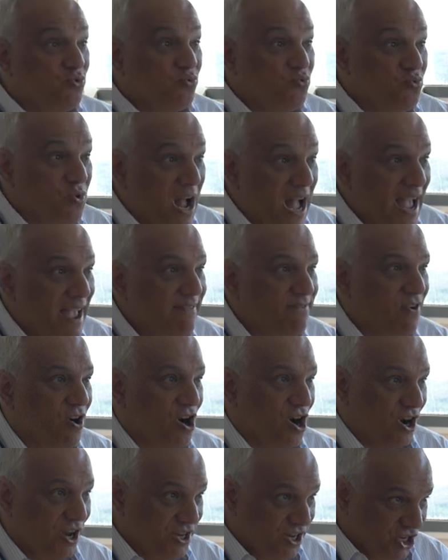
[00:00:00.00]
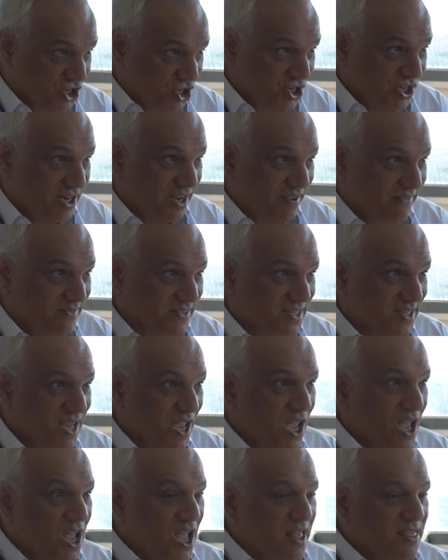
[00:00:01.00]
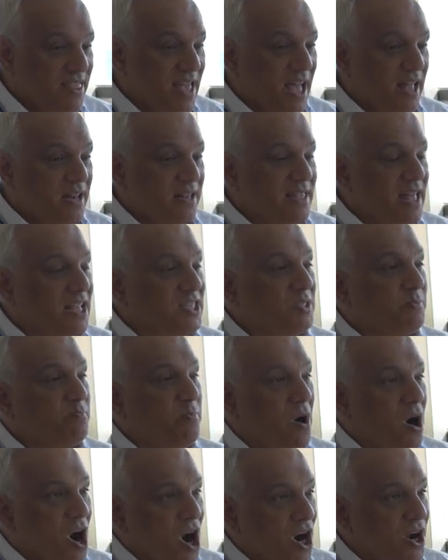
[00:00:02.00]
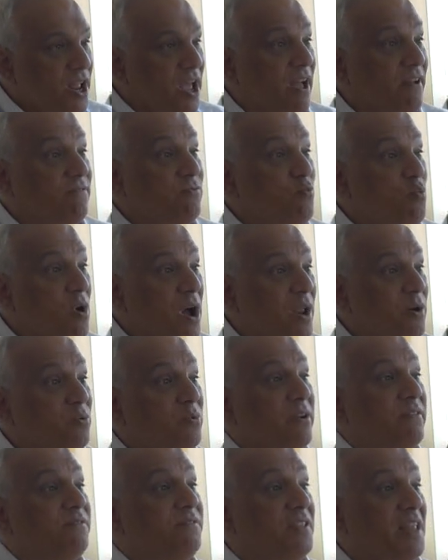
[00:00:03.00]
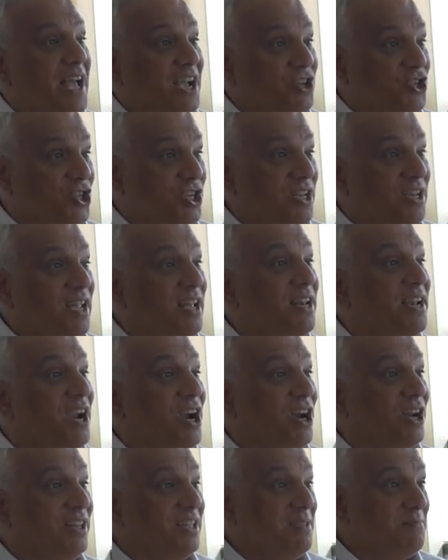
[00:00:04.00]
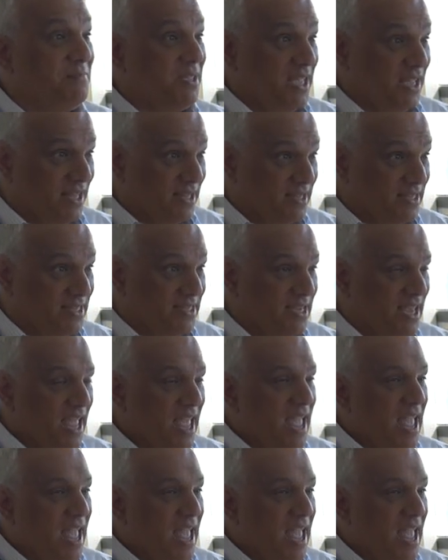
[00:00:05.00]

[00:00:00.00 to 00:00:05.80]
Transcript: drive our initiatives. That's part of what reflection inherently means.